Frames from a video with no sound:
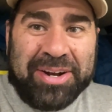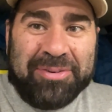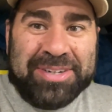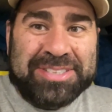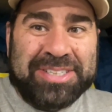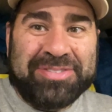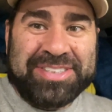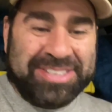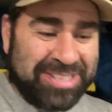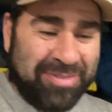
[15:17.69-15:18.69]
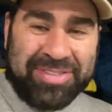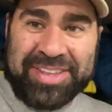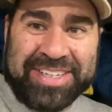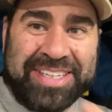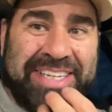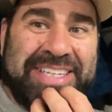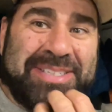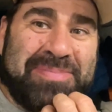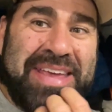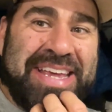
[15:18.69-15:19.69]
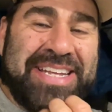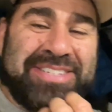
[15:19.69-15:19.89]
It wasn't even stuff that, like, the kids made.